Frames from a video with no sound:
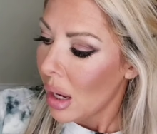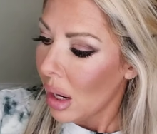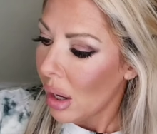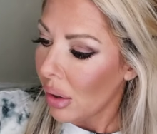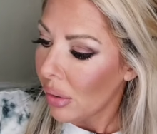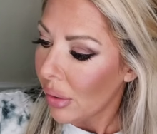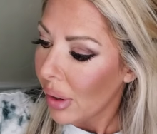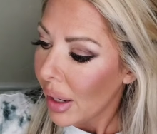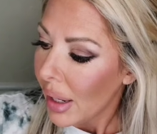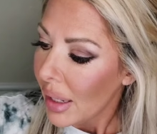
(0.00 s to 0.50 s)

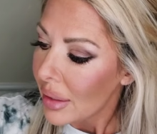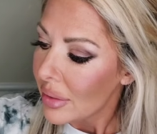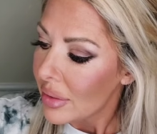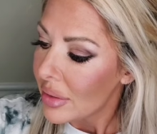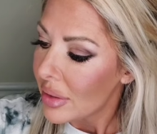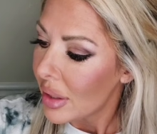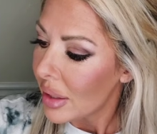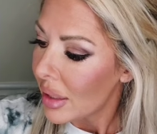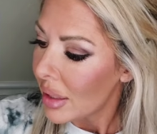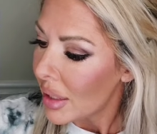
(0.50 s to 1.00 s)
All
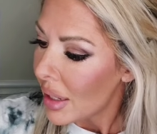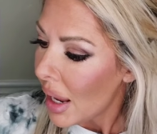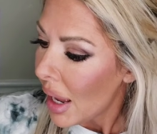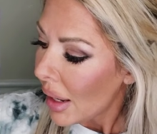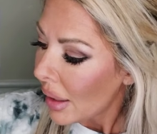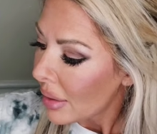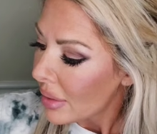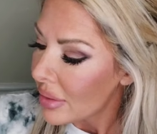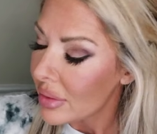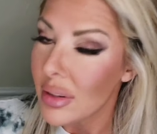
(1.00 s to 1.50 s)
right,
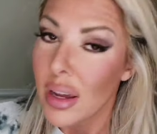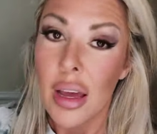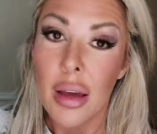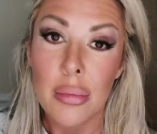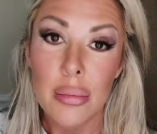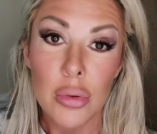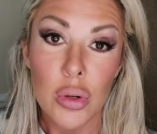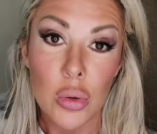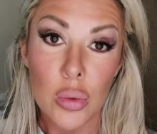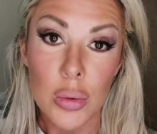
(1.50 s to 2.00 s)
next
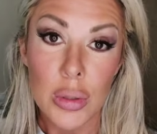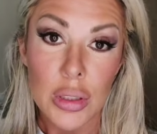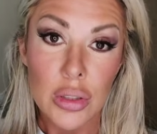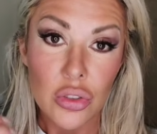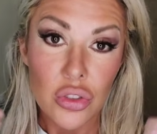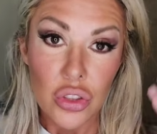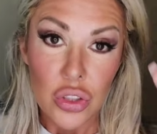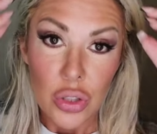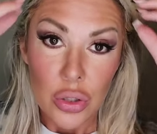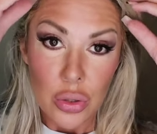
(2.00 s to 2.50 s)
I'm going
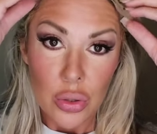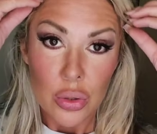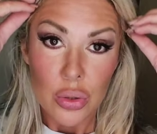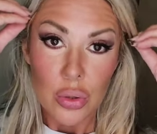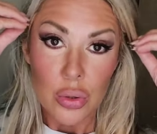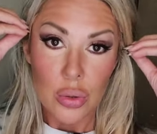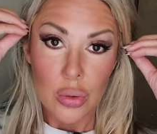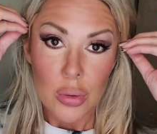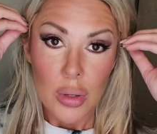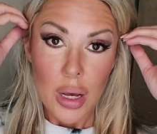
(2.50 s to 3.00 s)

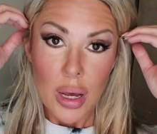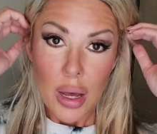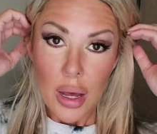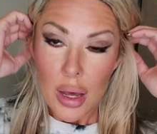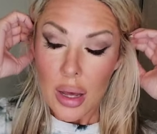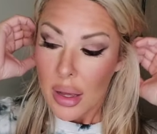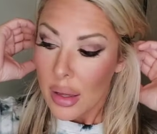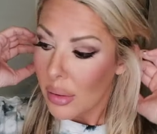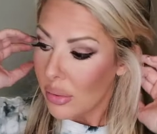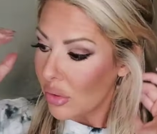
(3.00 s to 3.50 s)
to
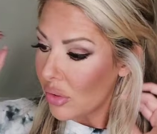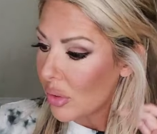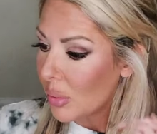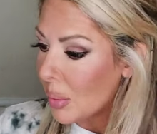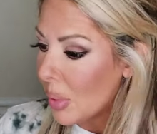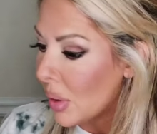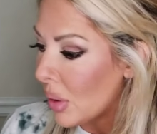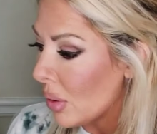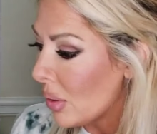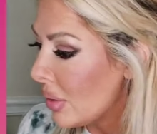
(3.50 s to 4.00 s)

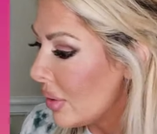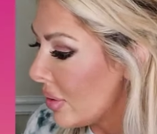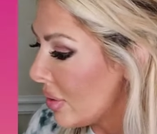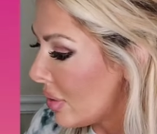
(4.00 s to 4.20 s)
just put on